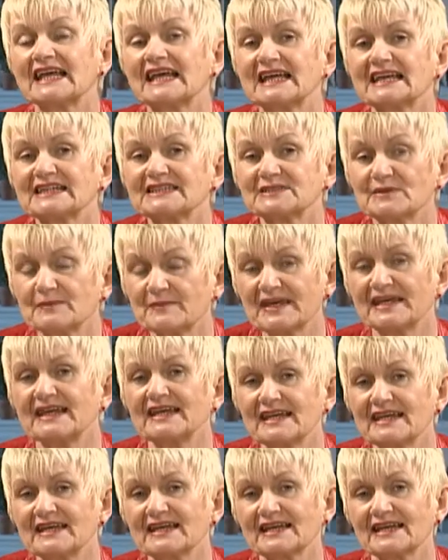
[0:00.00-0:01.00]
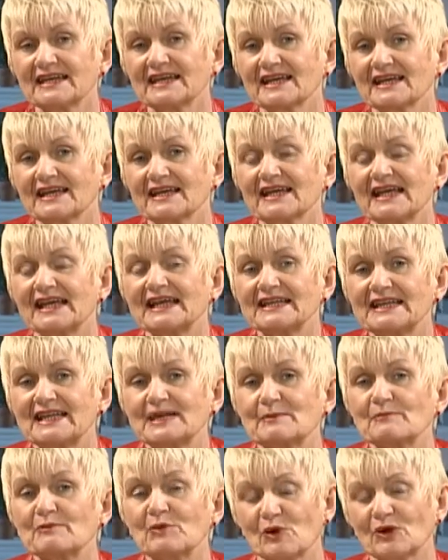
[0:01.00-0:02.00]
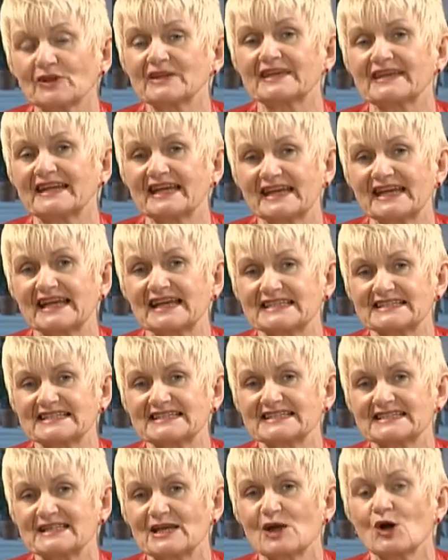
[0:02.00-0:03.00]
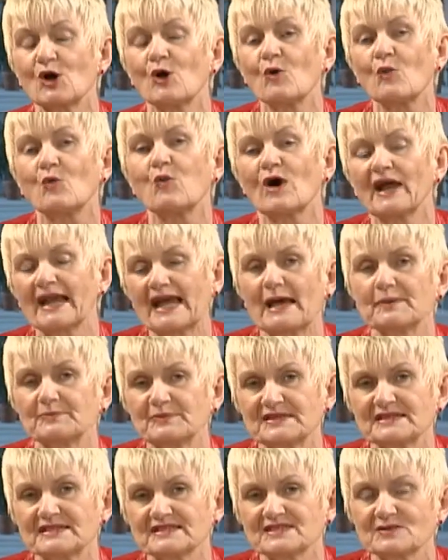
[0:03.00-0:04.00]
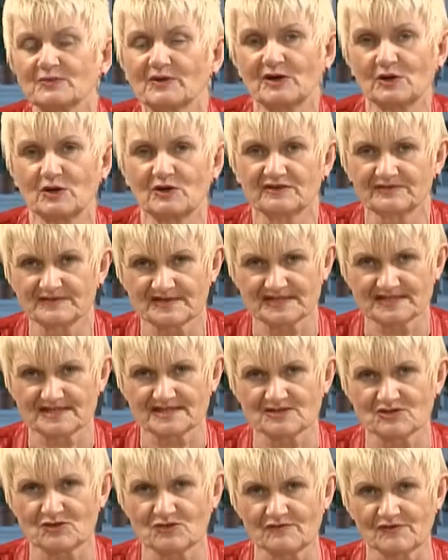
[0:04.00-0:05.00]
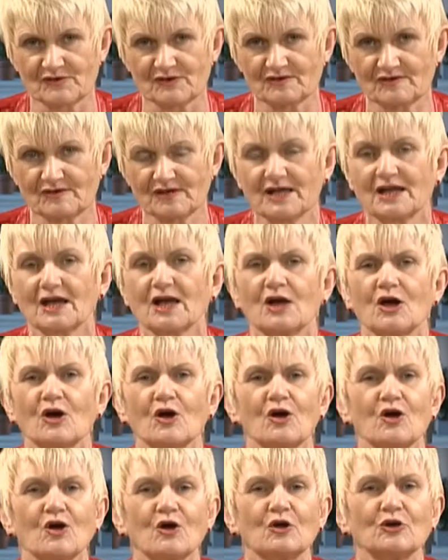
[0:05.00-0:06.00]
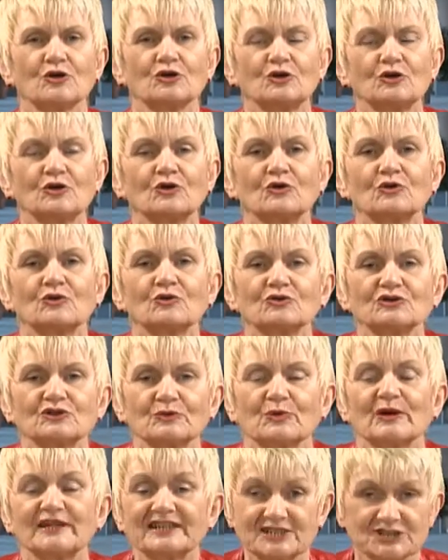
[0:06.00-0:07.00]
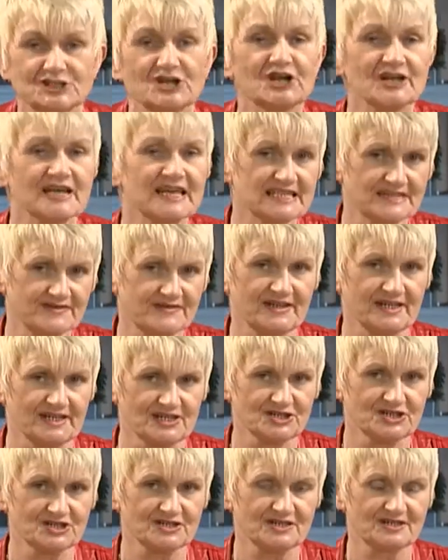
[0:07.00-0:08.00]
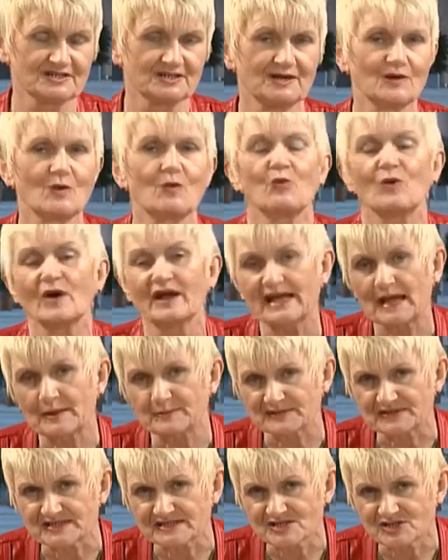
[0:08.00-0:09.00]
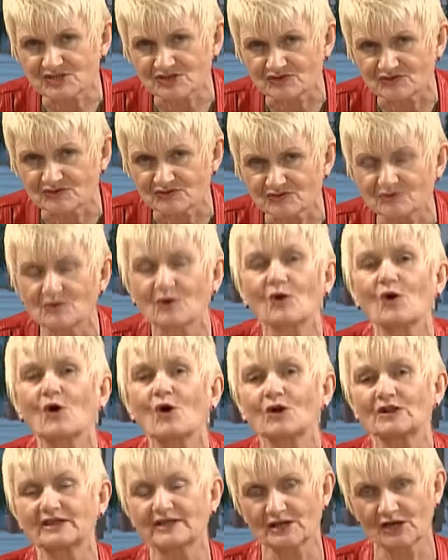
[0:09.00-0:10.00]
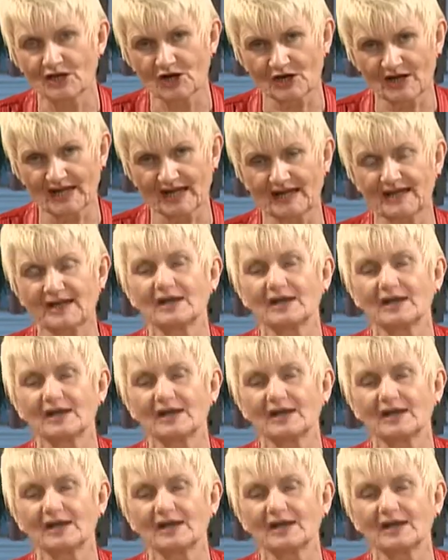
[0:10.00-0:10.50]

to me, the important thing is what happens when all of this is over. You know, when the journey is finished, what happens to all the learning?